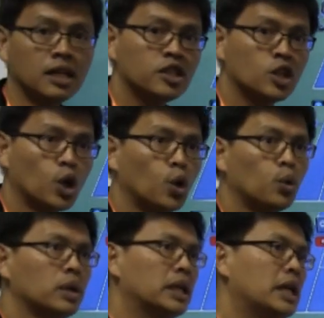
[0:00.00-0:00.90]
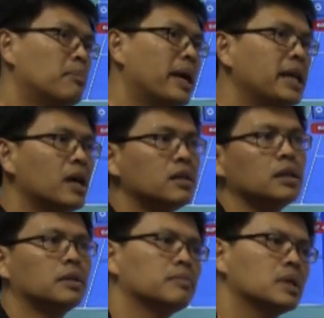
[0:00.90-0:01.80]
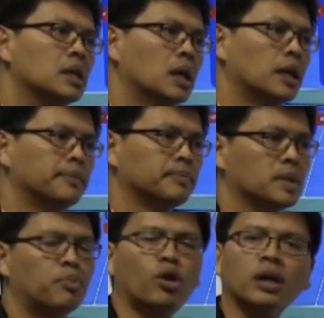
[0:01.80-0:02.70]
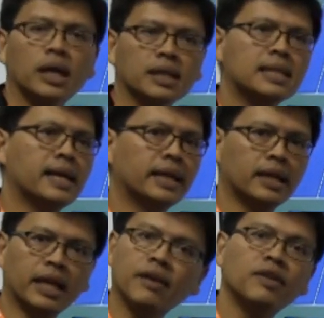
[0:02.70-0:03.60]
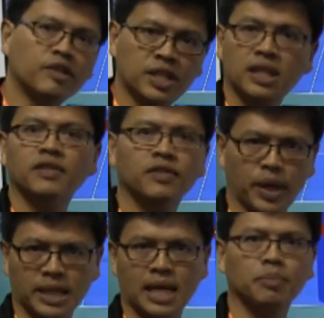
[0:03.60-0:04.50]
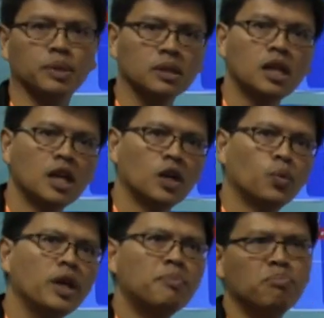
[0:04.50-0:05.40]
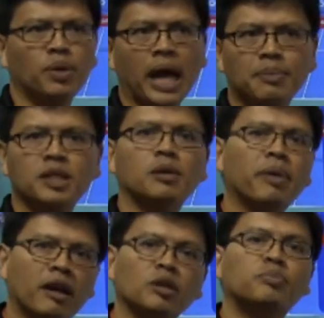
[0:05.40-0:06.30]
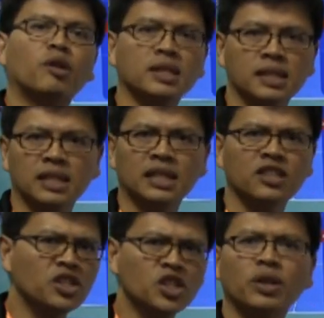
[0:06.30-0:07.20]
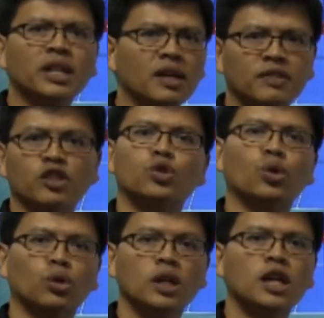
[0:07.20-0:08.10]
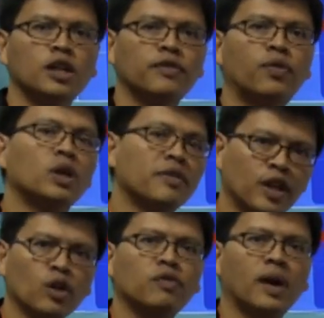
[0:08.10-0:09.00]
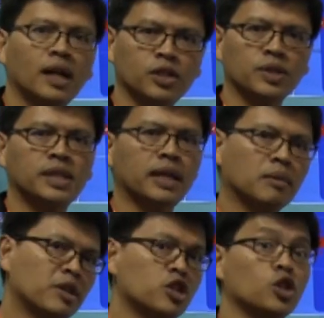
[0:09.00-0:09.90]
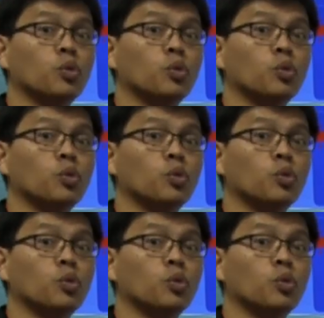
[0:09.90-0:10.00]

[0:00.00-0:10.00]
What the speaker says: So in many other products, like an AV receiver, for example, with perhaps comparable processing, it's just not enough control for the video file to set the picture